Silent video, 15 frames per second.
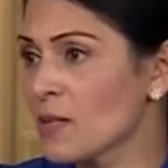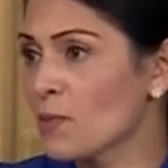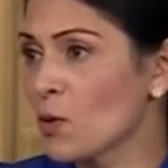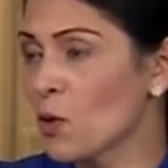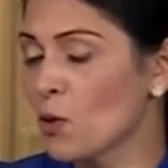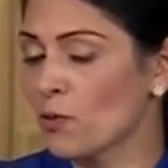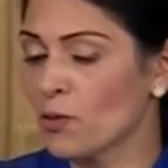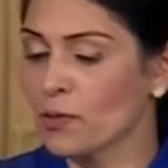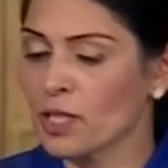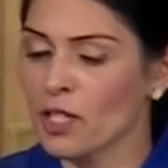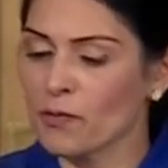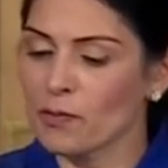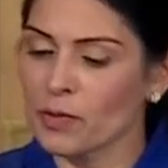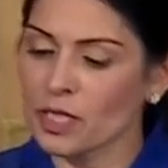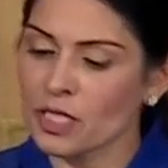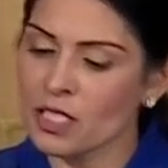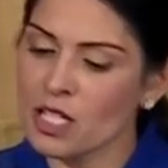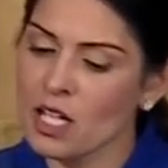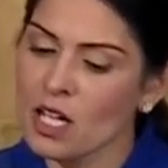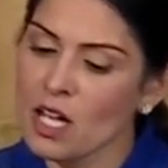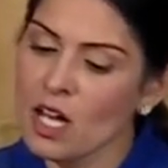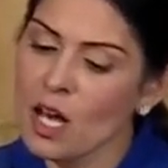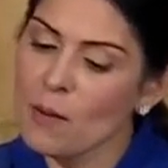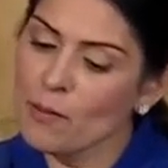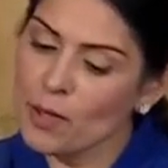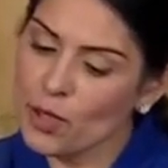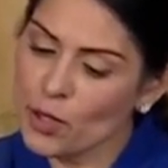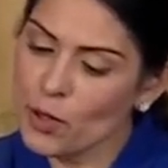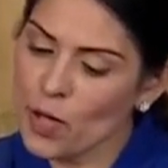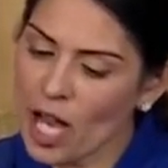support from government.
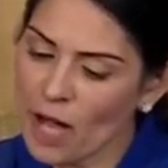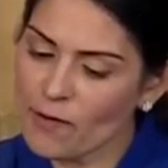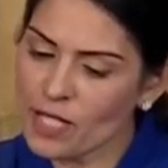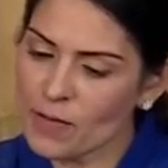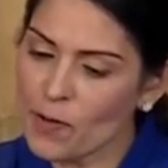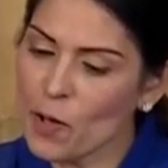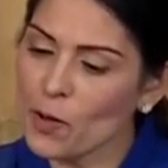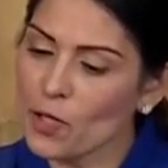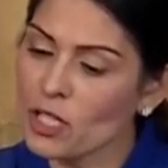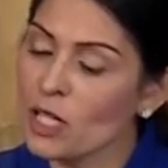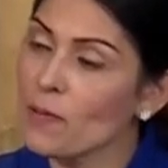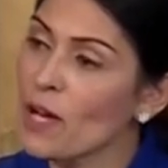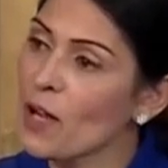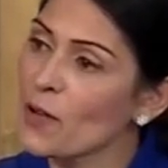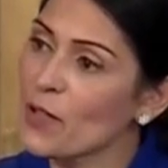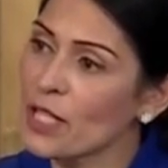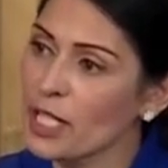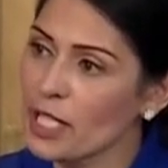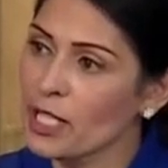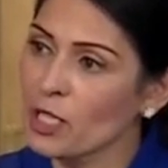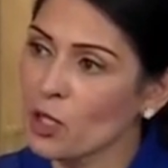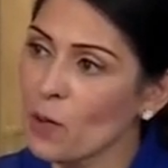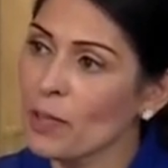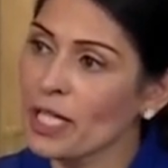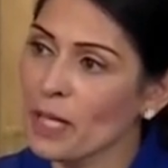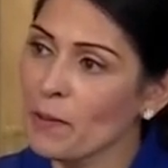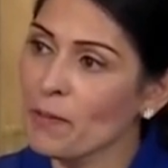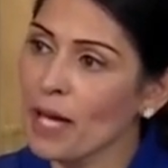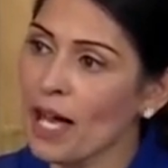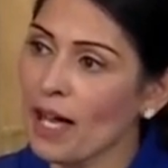But you have spoken about the economic
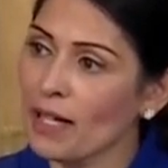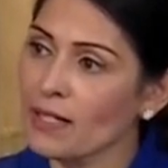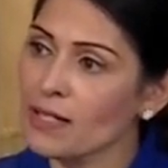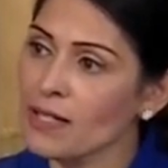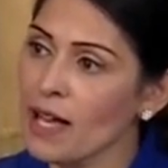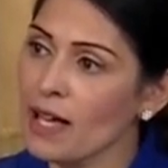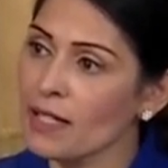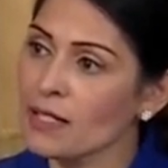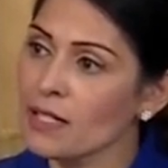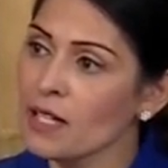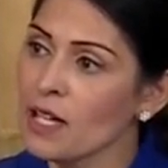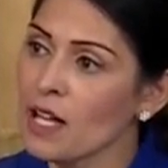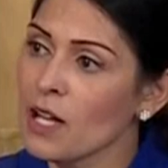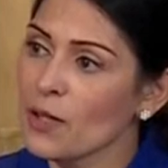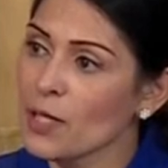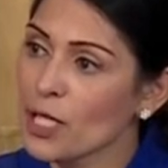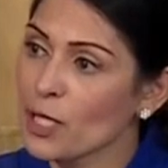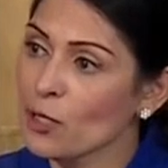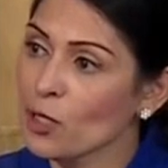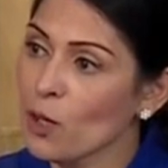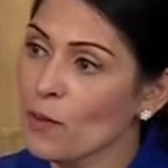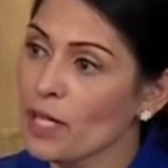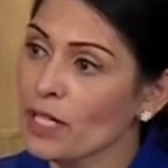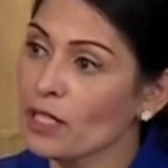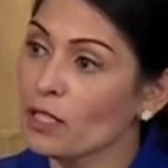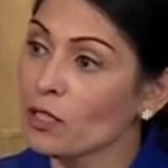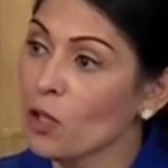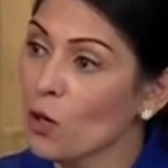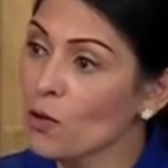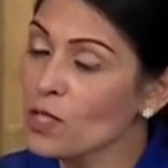impacts and the economic
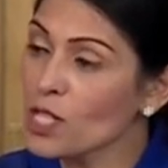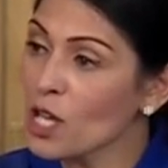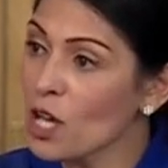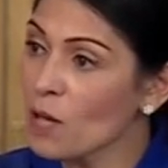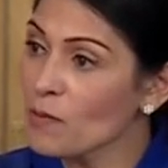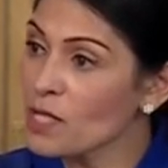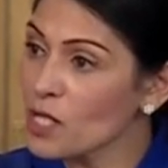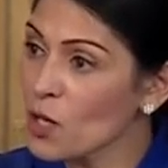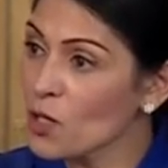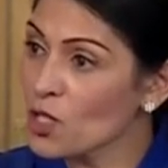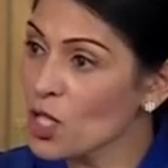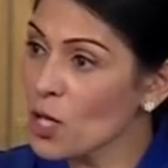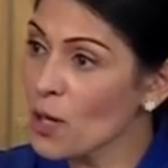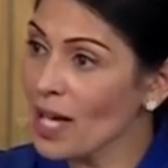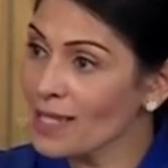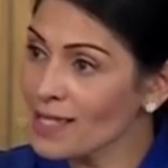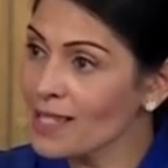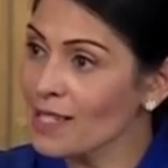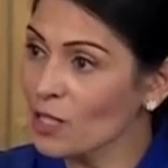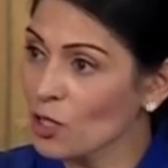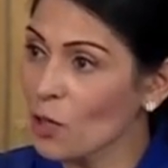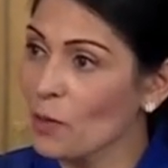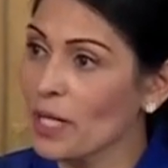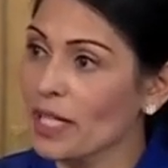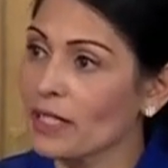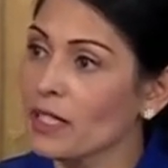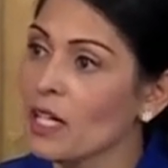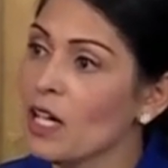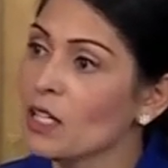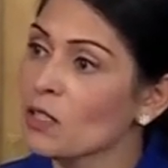long-term socio and
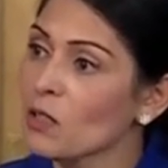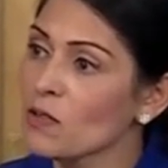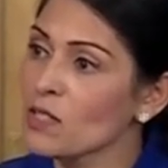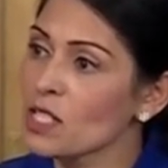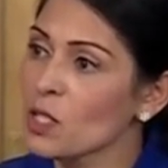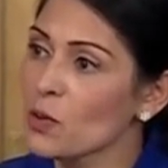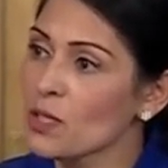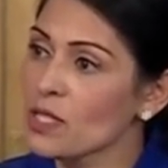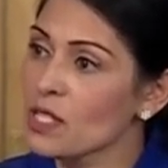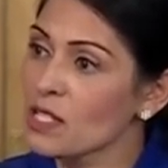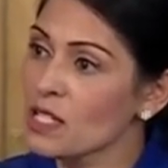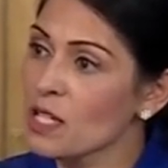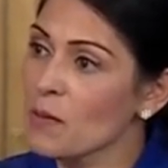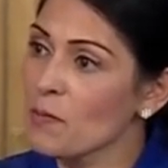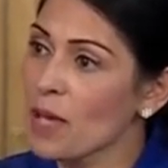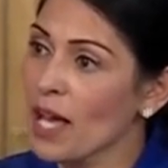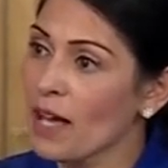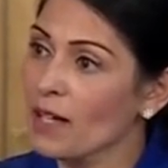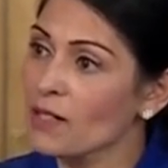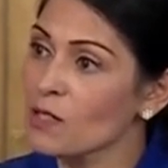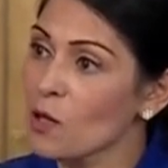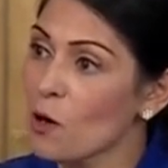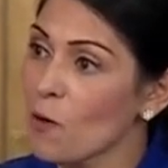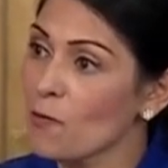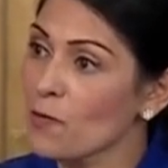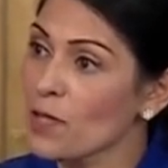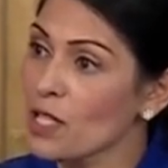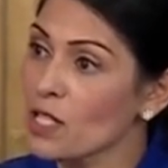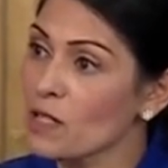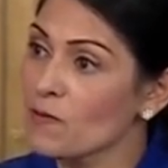economic consequences and impacts of
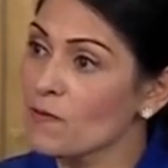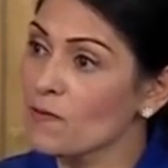this